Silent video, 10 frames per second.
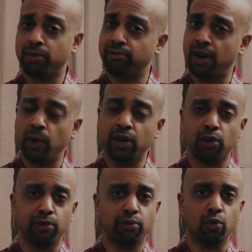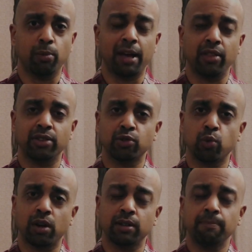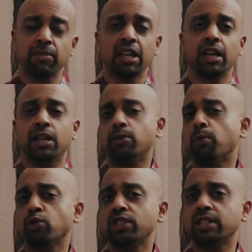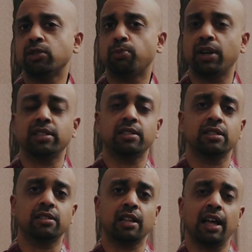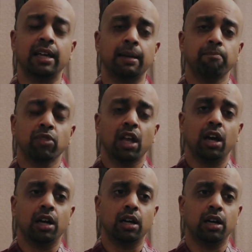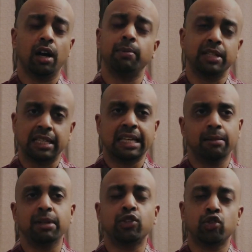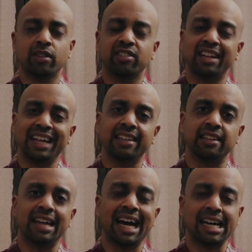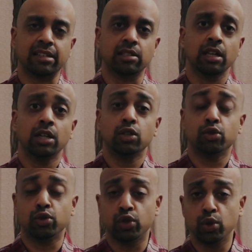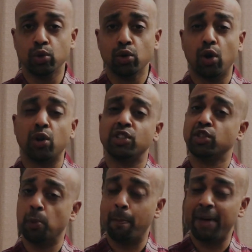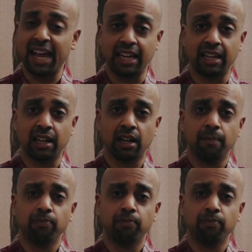be very careful about this one. It mostly expresses like, can be translated as to do or to make.